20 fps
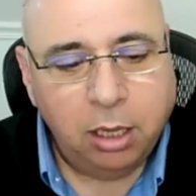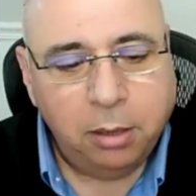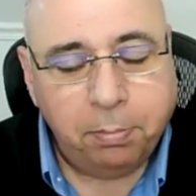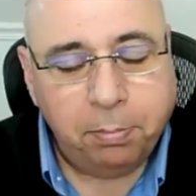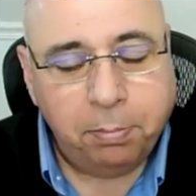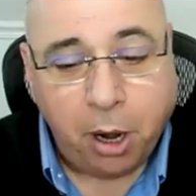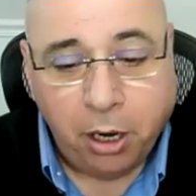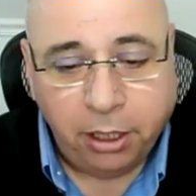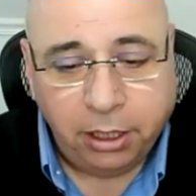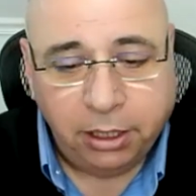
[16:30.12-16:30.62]

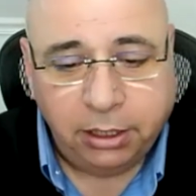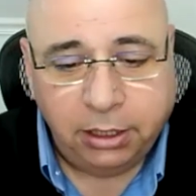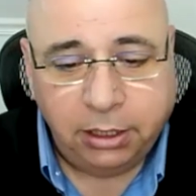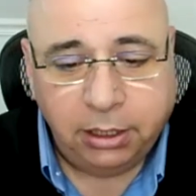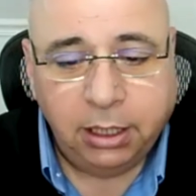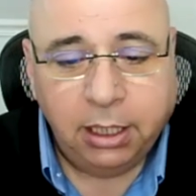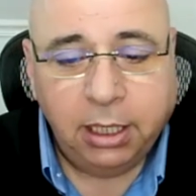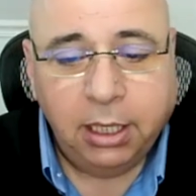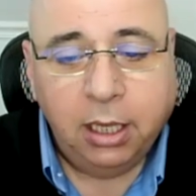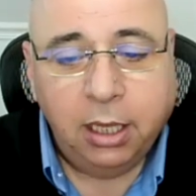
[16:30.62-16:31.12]

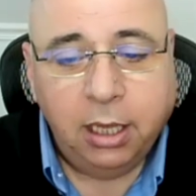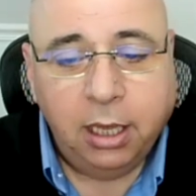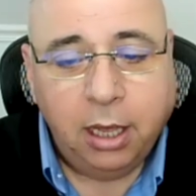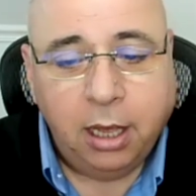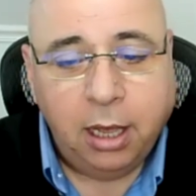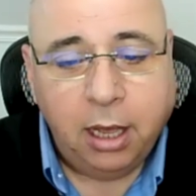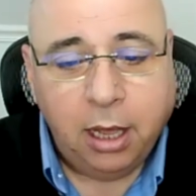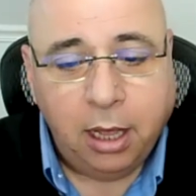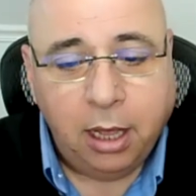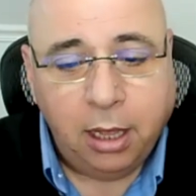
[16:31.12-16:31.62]
party
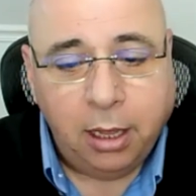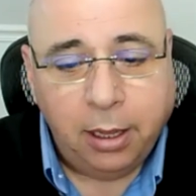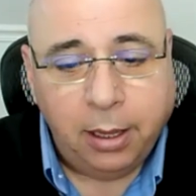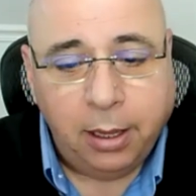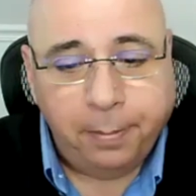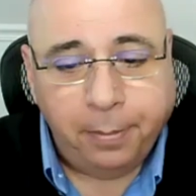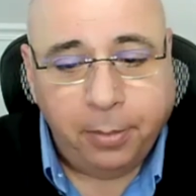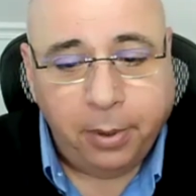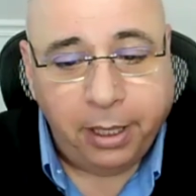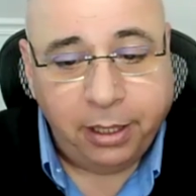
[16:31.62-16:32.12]

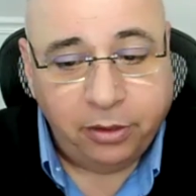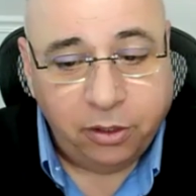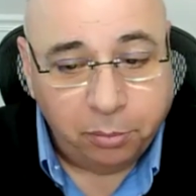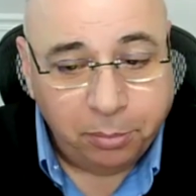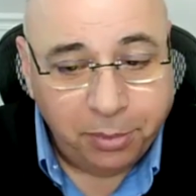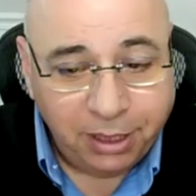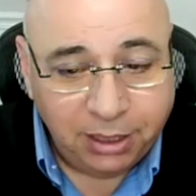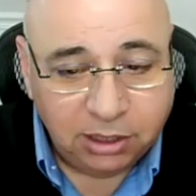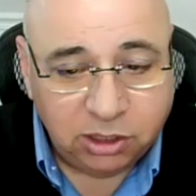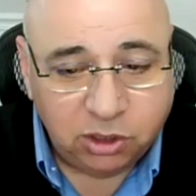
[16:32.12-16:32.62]
and their
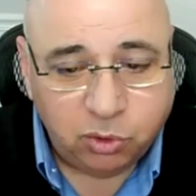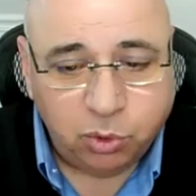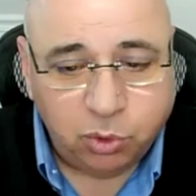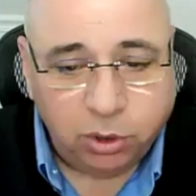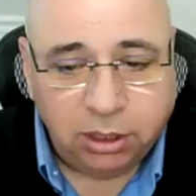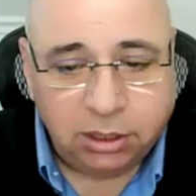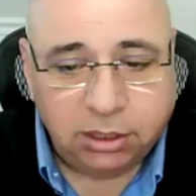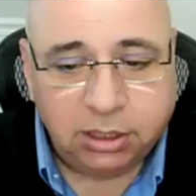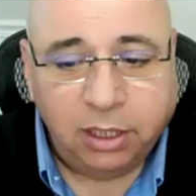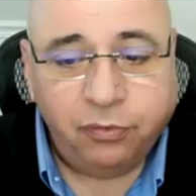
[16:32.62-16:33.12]

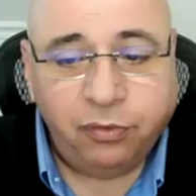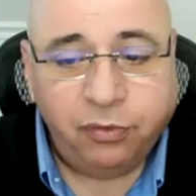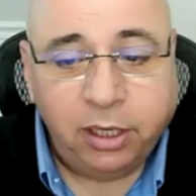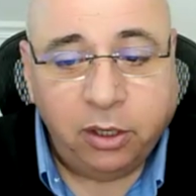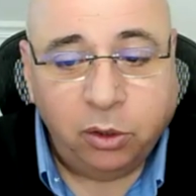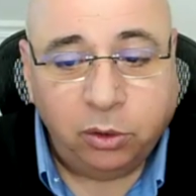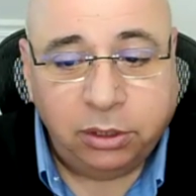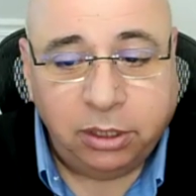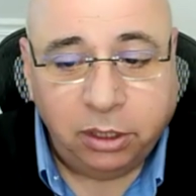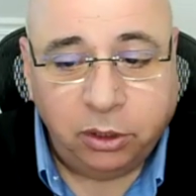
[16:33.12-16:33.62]
ministries if they
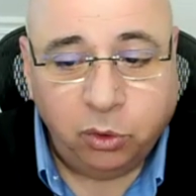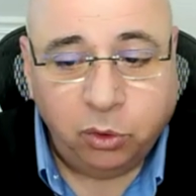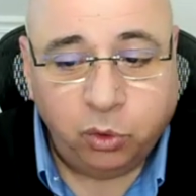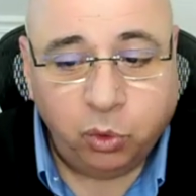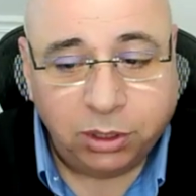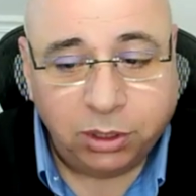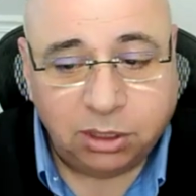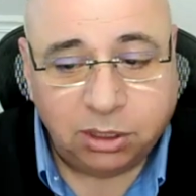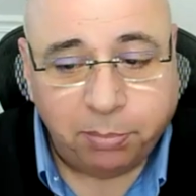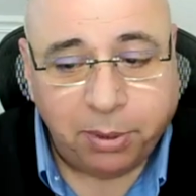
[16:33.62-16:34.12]
continue
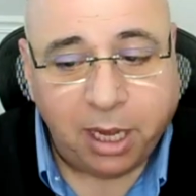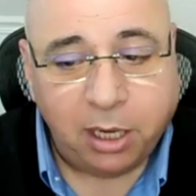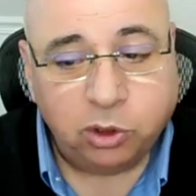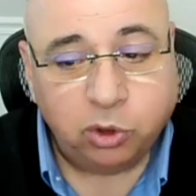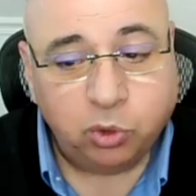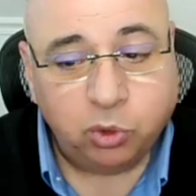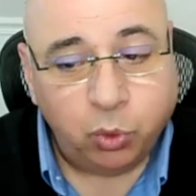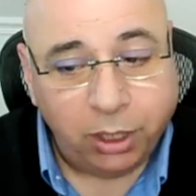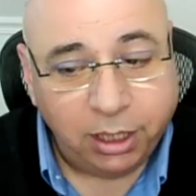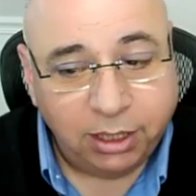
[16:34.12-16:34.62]
to
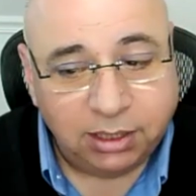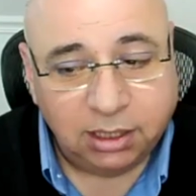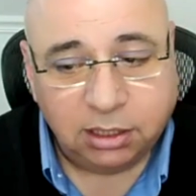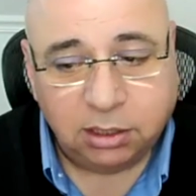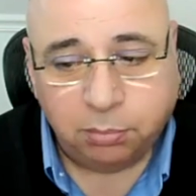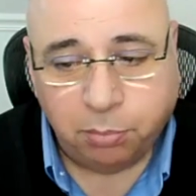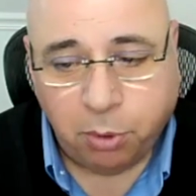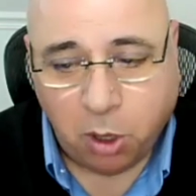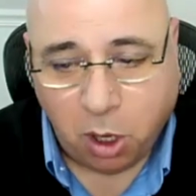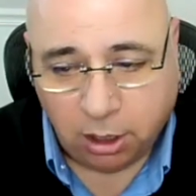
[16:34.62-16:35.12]
espouse
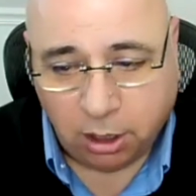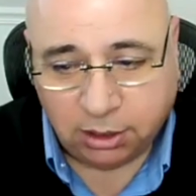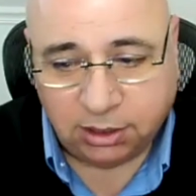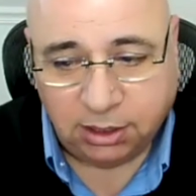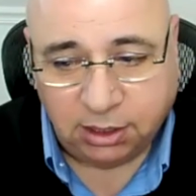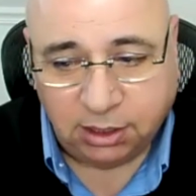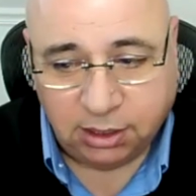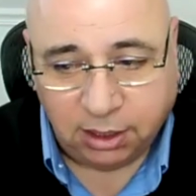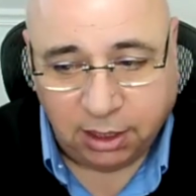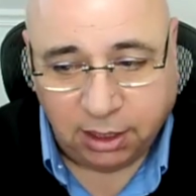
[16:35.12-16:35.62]
racist
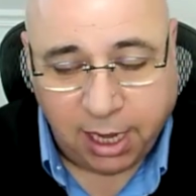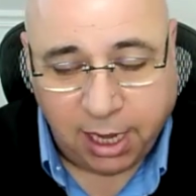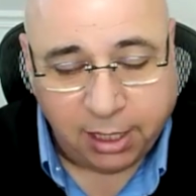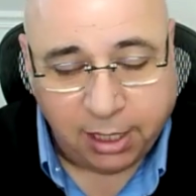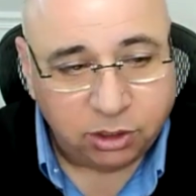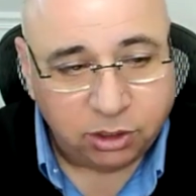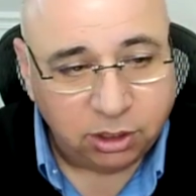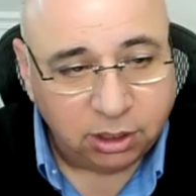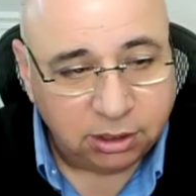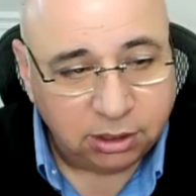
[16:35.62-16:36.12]
policies and
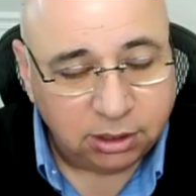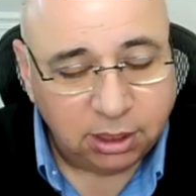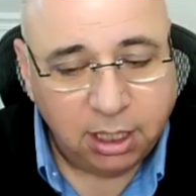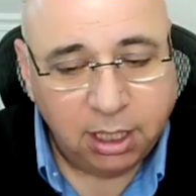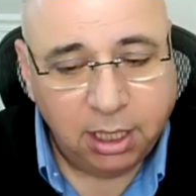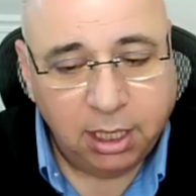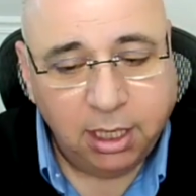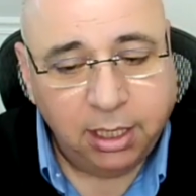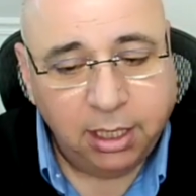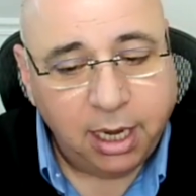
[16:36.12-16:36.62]
actions.
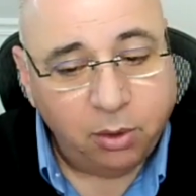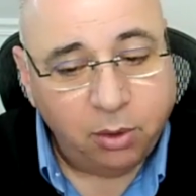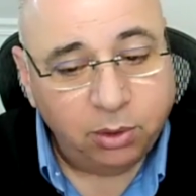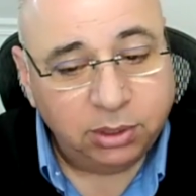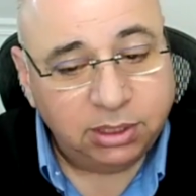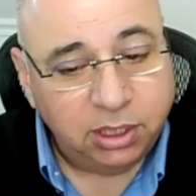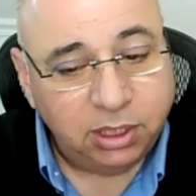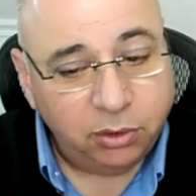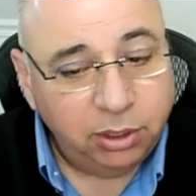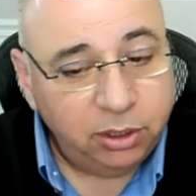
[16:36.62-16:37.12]
Now,
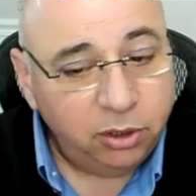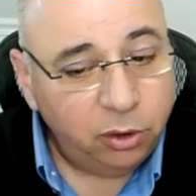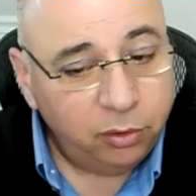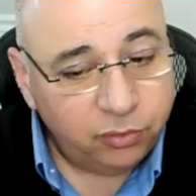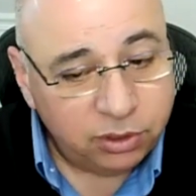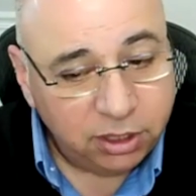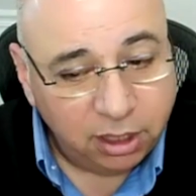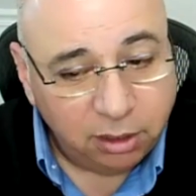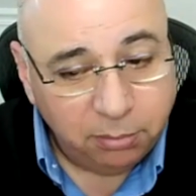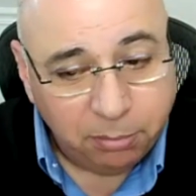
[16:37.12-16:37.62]
Secretary of
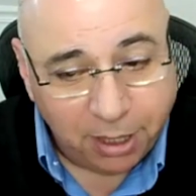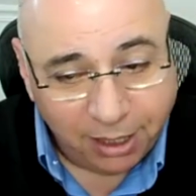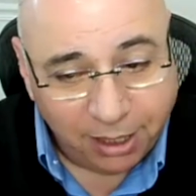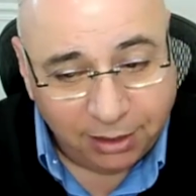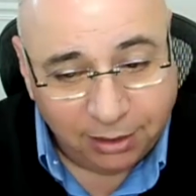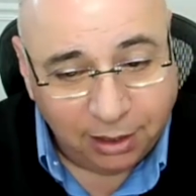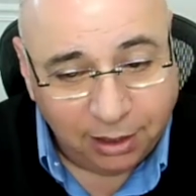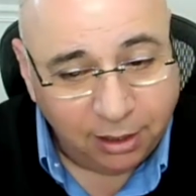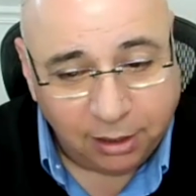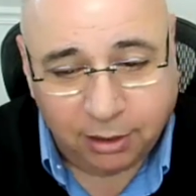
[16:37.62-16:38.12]
State
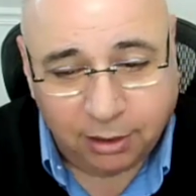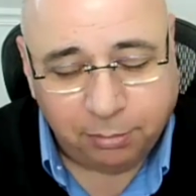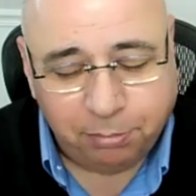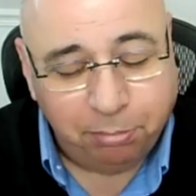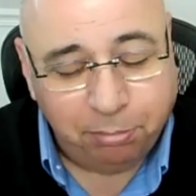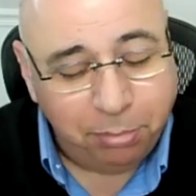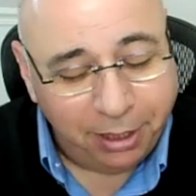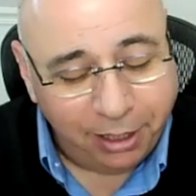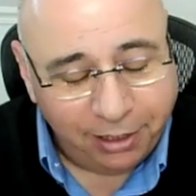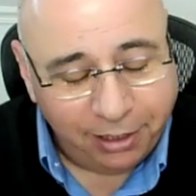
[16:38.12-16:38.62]

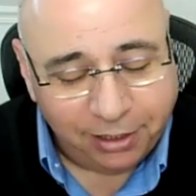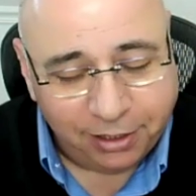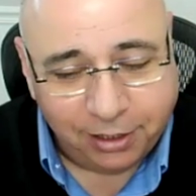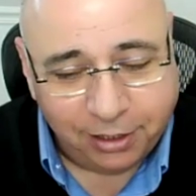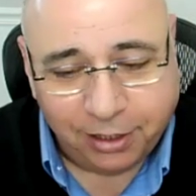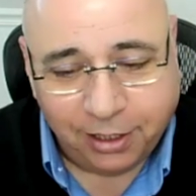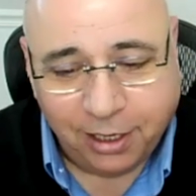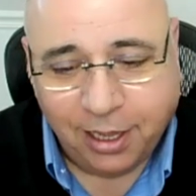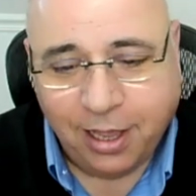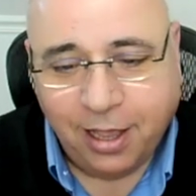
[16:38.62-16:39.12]
Blinken,